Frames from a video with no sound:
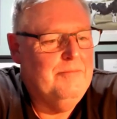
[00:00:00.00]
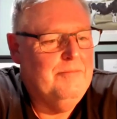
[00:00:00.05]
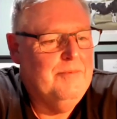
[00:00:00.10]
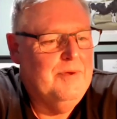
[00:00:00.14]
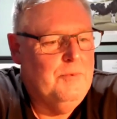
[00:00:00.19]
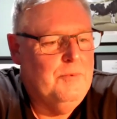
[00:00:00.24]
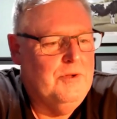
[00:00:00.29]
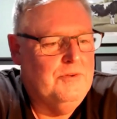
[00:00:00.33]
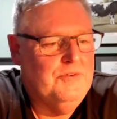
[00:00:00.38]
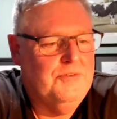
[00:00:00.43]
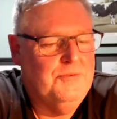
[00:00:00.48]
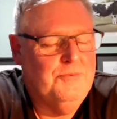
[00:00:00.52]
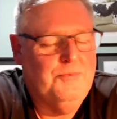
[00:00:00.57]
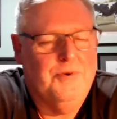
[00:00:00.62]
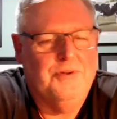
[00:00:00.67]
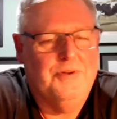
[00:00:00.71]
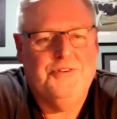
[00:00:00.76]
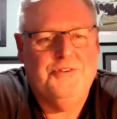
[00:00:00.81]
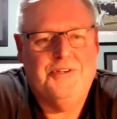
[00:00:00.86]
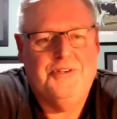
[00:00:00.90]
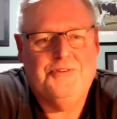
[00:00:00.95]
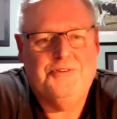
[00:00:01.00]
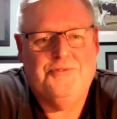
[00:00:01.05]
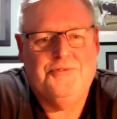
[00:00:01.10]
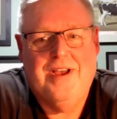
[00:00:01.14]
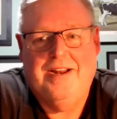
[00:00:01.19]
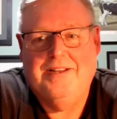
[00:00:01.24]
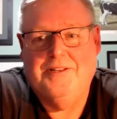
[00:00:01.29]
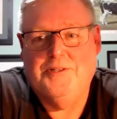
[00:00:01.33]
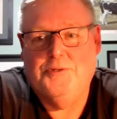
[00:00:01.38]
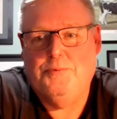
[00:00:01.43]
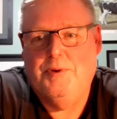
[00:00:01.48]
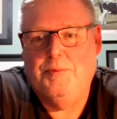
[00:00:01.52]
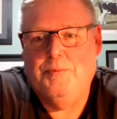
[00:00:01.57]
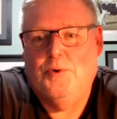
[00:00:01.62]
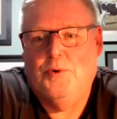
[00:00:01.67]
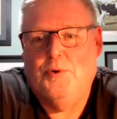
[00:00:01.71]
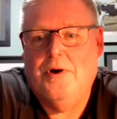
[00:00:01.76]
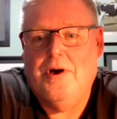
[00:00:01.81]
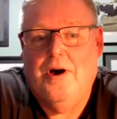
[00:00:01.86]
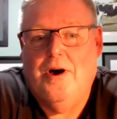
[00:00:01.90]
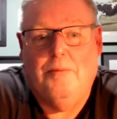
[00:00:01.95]
And watch the Australians win
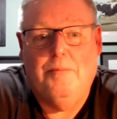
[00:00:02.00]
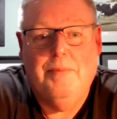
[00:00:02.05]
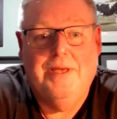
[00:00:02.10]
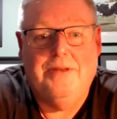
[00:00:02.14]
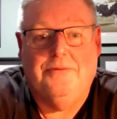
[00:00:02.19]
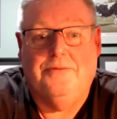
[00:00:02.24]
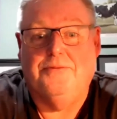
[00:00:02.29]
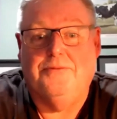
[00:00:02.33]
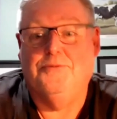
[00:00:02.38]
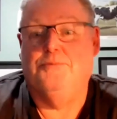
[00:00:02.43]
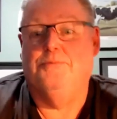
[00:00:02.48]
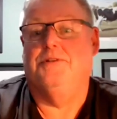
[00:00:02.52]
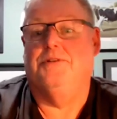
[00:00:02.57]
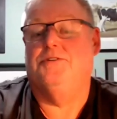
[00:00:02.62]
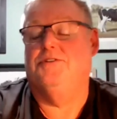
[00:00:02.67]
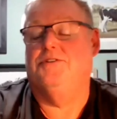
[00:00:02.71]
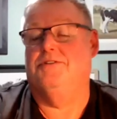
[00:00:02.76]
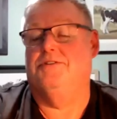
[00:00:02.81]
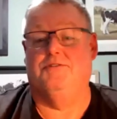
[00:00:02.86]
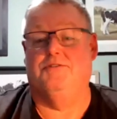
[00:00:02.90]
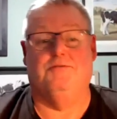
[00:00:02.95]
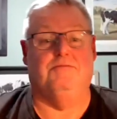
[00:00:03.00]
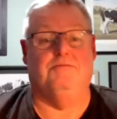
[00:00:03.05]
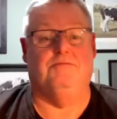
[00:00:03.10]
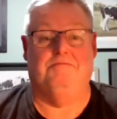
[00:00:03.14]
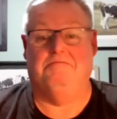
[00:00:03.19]
more gold medals, which is